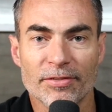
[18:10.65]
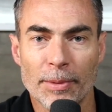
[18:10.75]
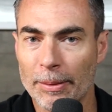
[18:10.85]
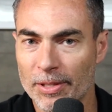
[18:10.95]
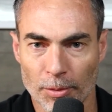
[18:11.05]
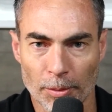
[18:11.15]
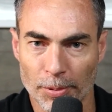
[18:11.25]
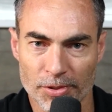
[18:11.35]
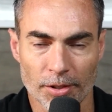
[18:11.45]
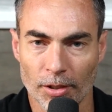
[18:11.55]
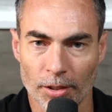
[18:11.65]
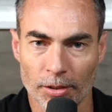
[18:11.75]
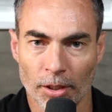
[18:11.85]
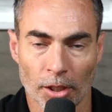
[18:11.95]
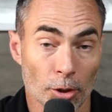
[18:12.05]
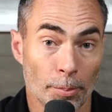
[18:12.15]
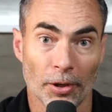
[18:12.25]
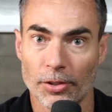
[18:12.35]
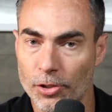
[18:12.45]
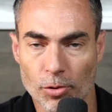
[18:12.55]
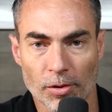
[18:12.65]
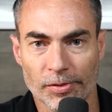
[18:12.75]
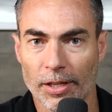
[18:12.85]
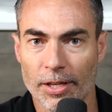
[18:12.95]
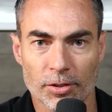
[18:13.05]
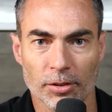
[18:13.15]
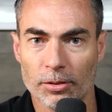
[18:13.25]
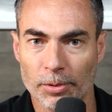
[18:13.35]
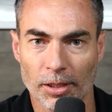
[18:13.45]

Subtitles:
Maybe someone puts it on, you put it on your storefront, I assume.